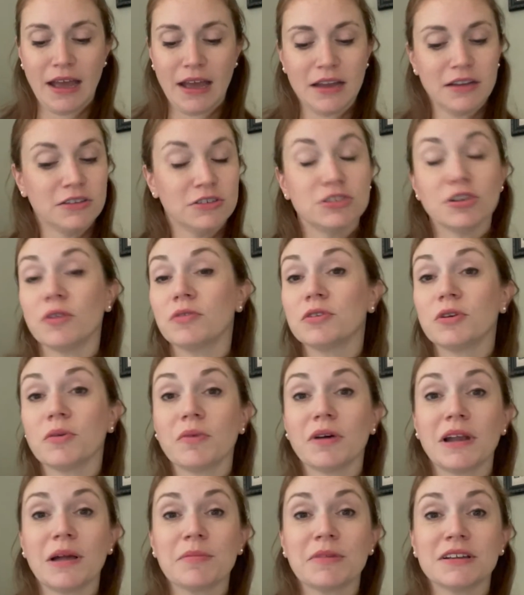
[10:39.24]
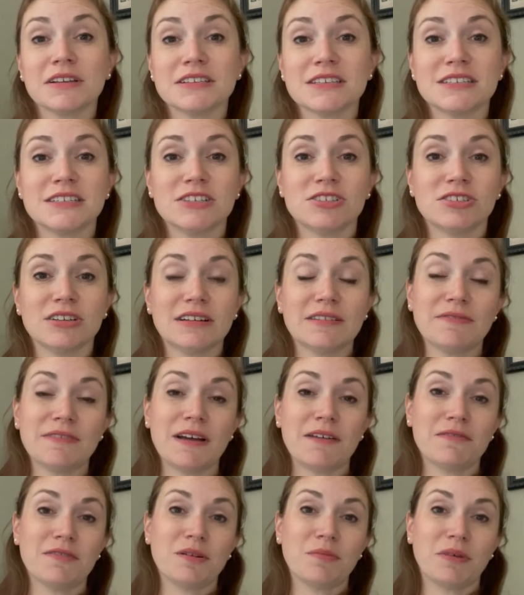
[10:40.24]
Don't know when I'm going to stitch it, if
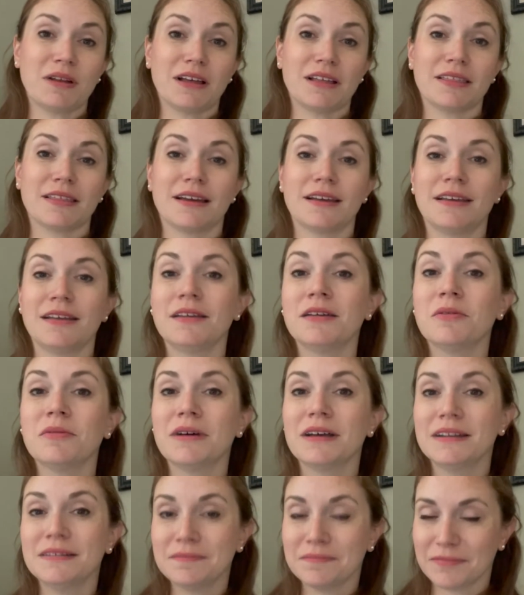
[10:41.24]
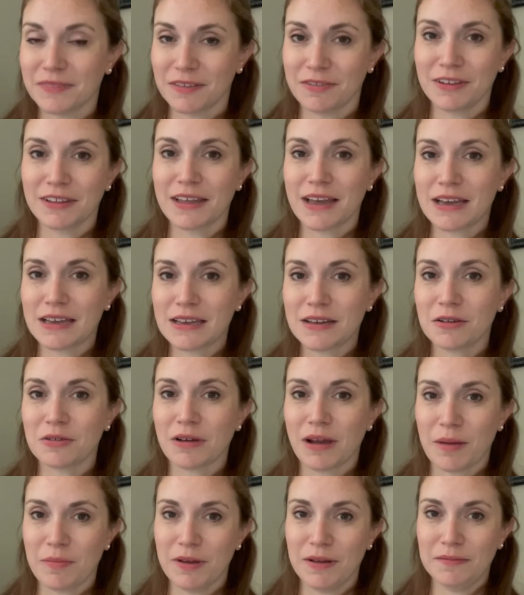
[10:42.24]
ever, but I thought, you know what? If you like it,
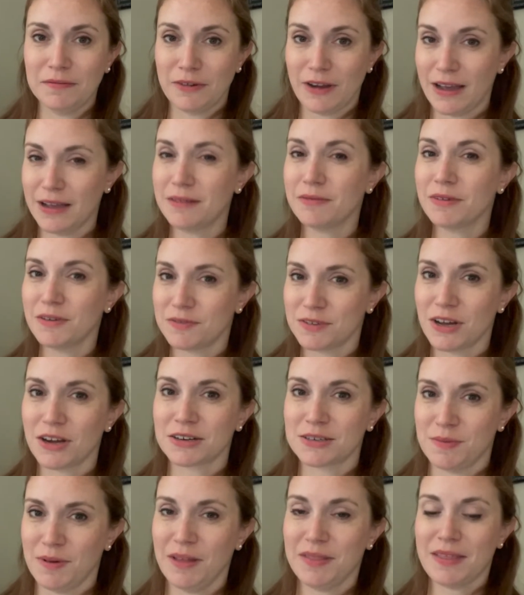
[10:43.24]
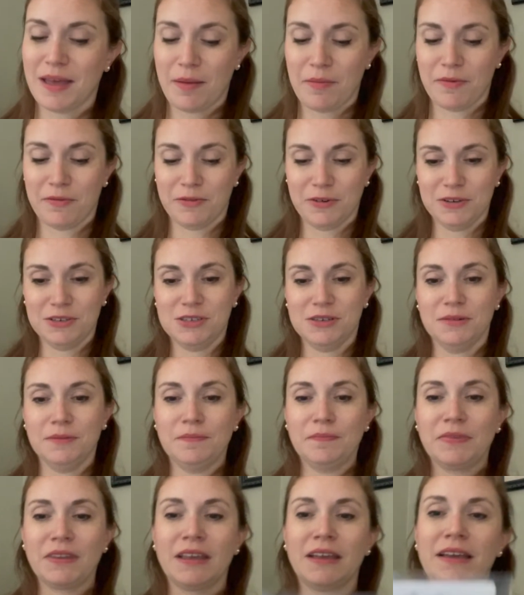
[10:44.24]
grab it, right? We've talked about that before too.
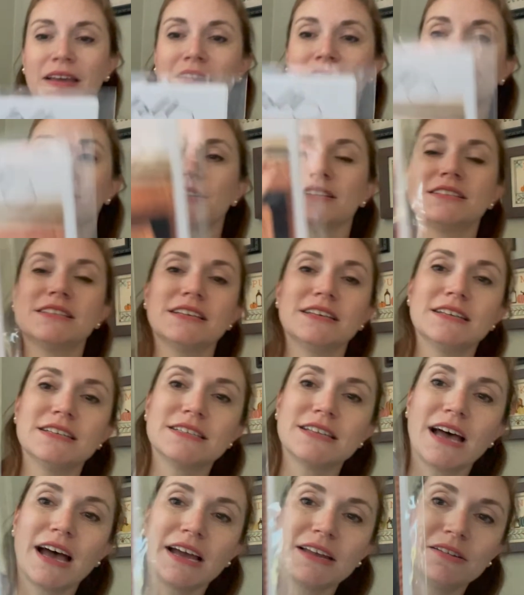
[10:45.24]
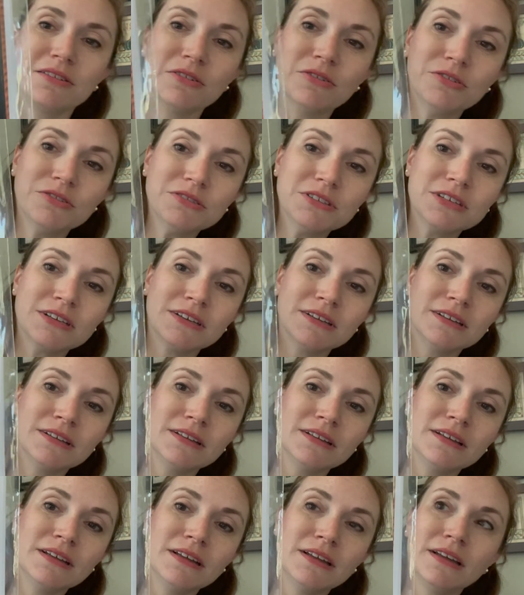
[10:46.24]
So this is Ida Nolt.
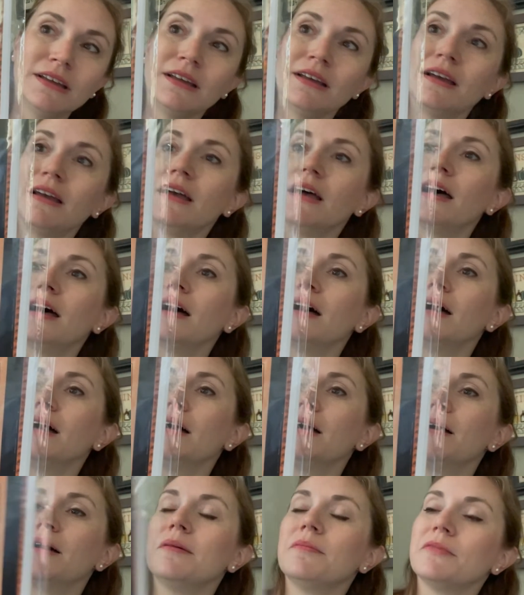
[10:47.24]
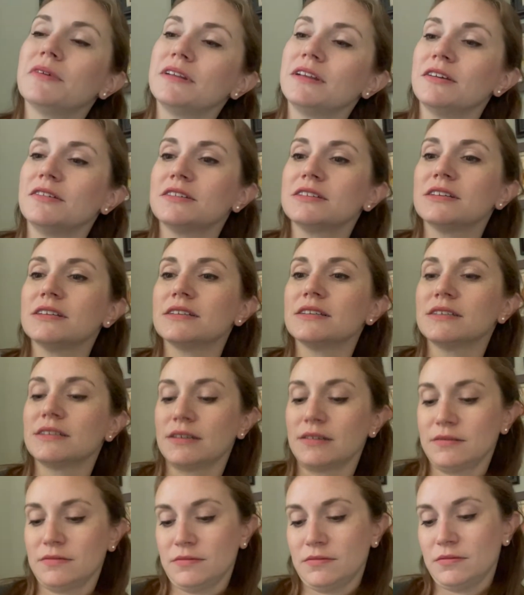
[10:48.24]
What year is this?
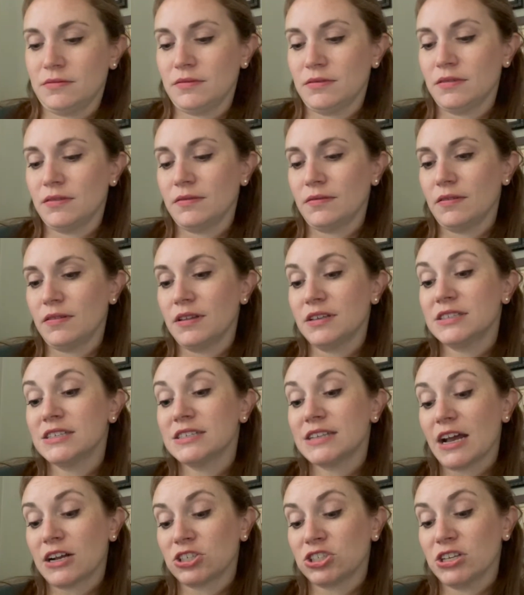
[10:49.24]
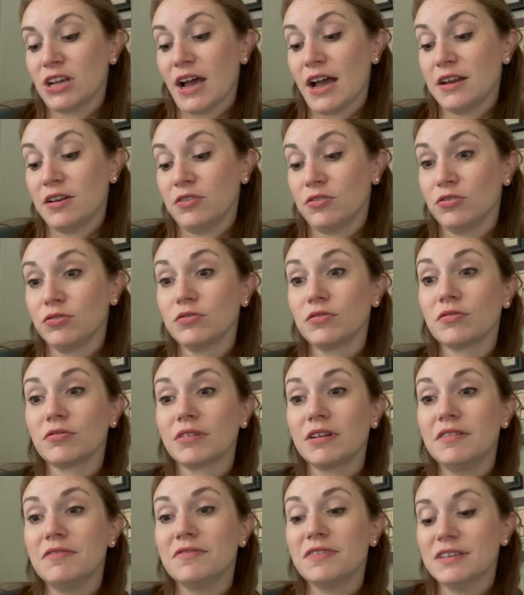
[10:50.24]
This is actually Ida Nolt
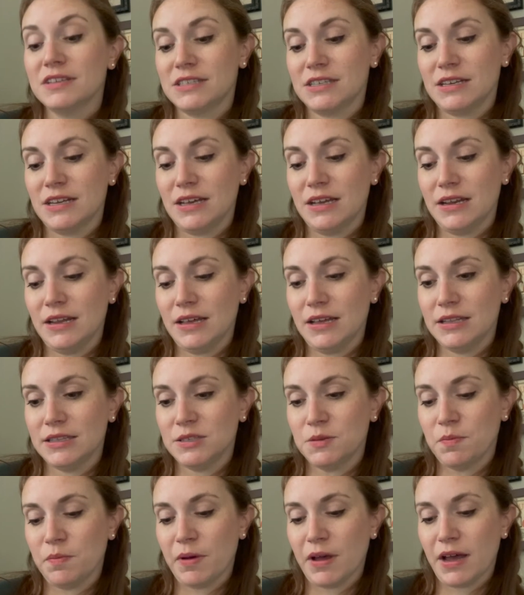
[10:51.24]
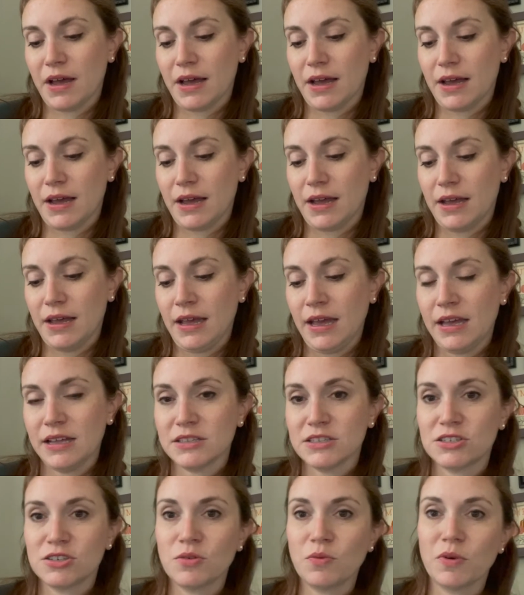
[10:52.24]
Revisited. It's by
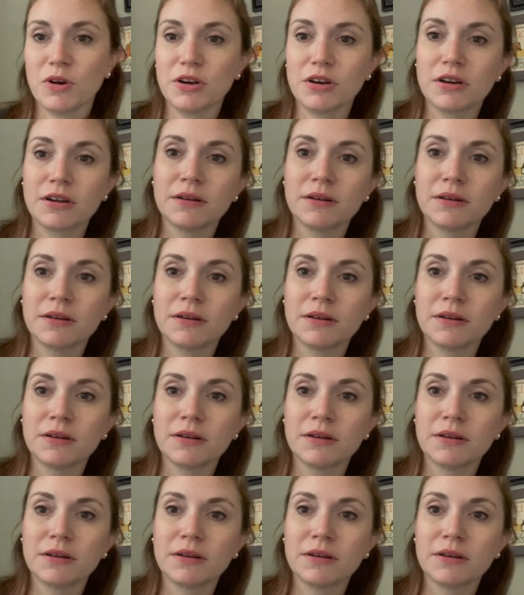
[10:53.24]
Hands to Work.